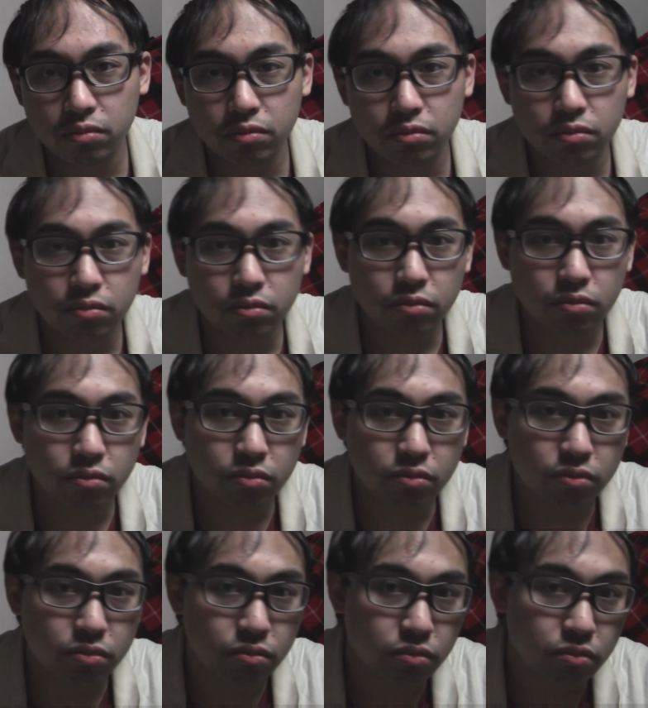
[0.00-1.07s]

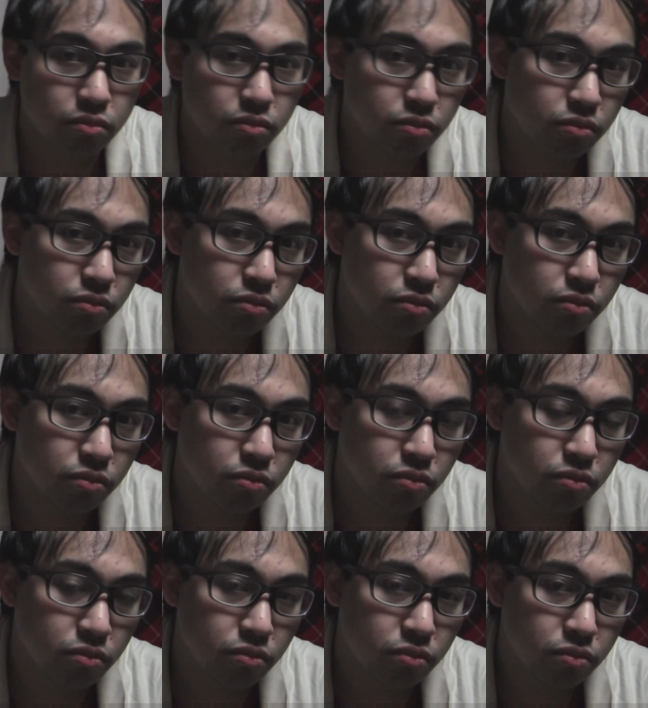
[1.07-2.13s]

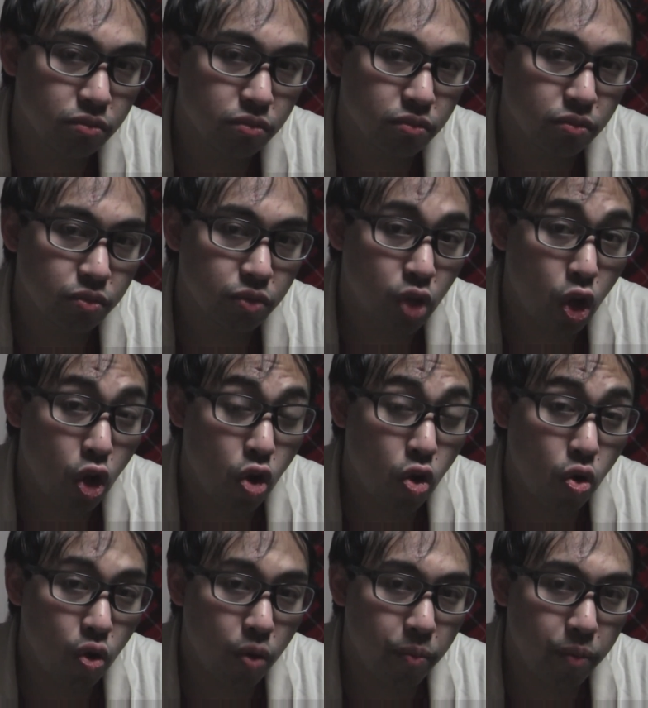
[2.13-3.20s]

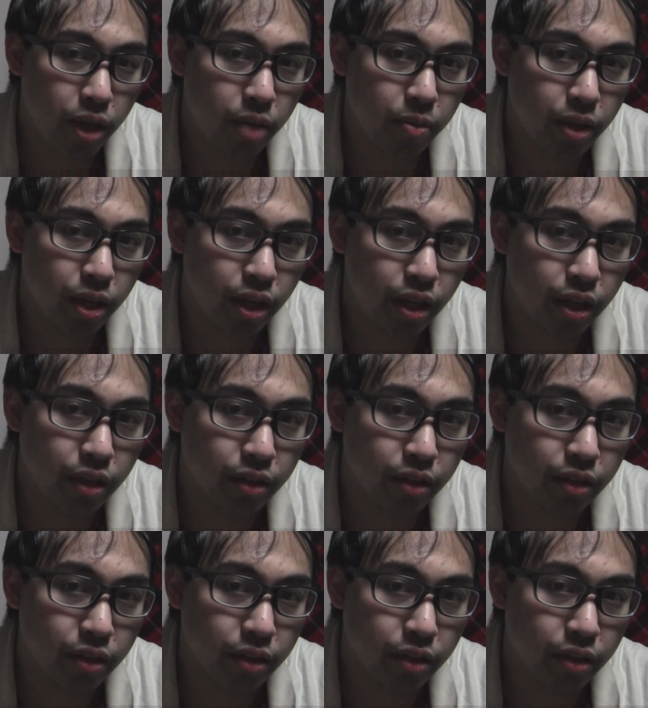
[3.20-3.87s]
Nothing is said.